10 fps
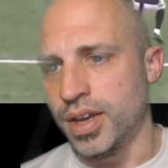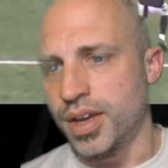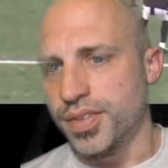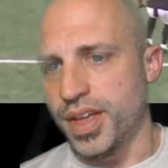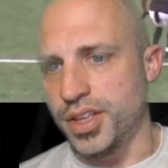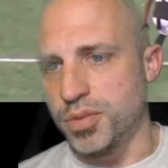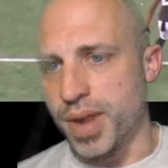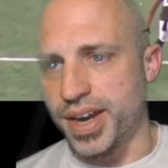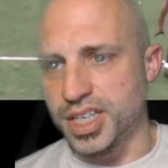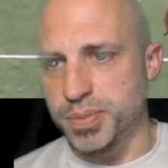than you
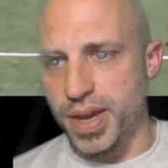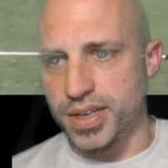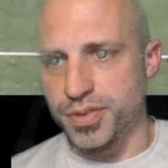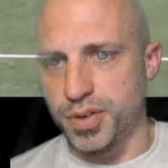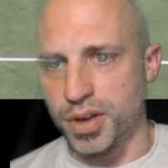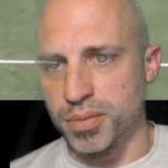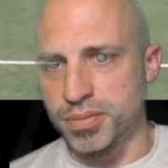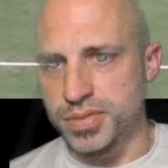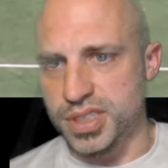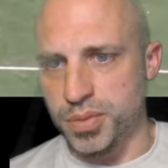might expect from
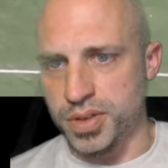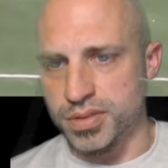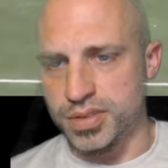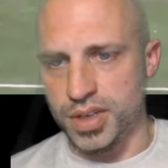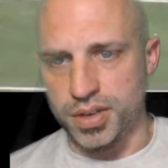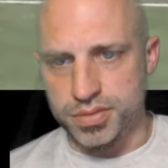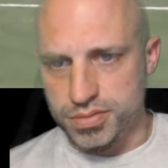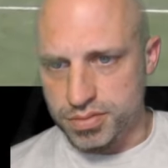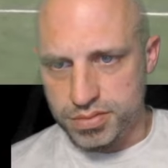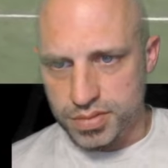someone,
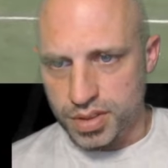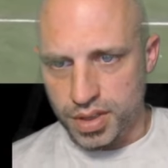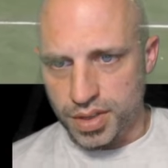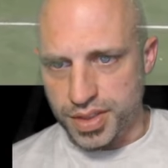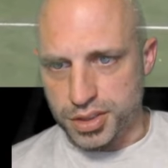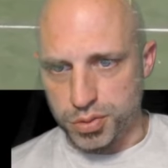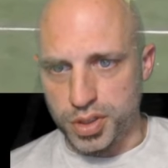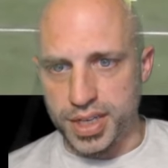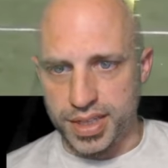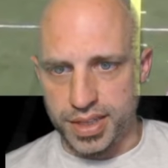that's a
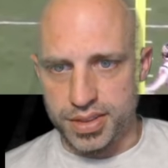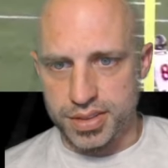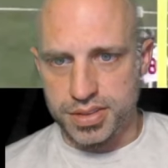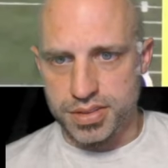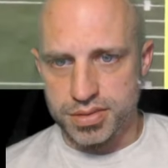rookie like this.